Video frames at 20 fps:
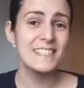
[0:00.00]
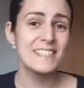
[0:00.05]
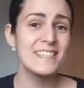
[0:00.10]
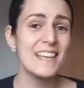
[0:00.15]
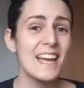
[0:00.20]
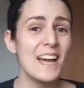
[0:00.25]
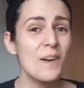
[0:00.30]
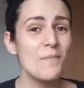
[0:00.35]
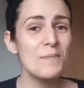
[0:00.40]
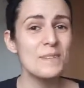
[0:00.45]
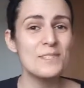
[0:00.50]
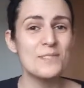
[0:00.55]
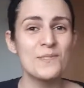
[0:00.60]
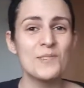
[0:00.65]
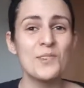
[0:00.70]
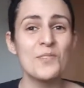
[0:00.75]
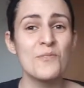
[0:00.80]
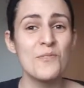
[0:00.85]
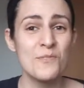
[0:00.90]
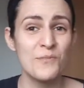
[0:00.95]
Today I'll be
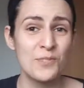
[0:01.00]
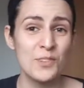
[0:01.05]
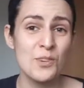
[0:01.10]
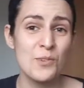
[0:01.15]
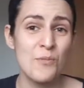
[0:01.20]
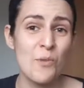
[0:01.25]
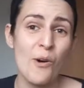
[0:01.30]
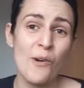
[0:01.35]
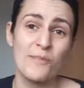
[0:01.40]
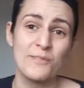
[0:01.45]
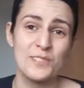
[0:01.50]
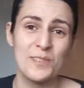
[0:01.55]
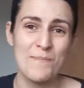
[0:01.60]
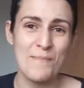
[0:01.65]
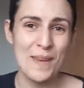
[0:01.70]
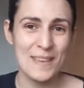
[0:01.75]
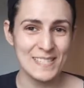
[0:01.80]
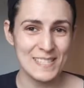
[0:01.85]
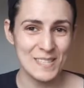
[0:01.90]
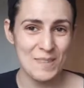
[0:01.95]
doing a review of To
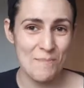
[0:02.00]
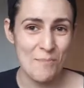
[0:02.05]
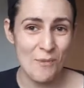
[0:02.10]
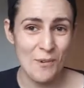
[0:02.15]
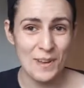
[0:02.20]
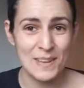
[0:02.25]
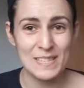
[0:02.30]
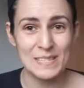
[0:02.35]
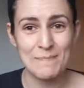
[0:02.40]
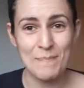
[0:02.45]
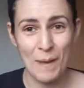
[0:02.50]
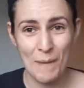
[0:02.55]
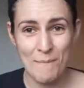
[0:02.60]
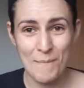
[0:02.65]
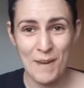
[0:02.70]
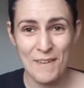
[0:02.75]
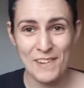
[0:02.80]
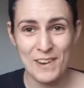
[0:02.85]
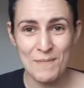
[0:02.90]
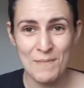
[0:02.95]
Best the Boys by
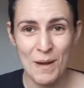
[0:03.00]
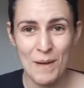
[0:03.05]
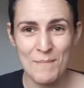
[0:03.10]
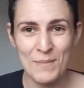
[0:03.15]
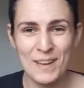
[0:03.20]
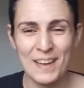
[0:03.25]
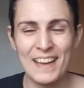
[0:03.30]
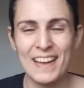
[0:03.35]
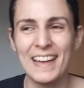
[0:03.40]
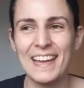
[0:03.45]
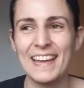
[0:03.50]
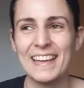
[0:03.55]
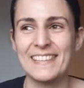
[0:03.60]
Merriweather.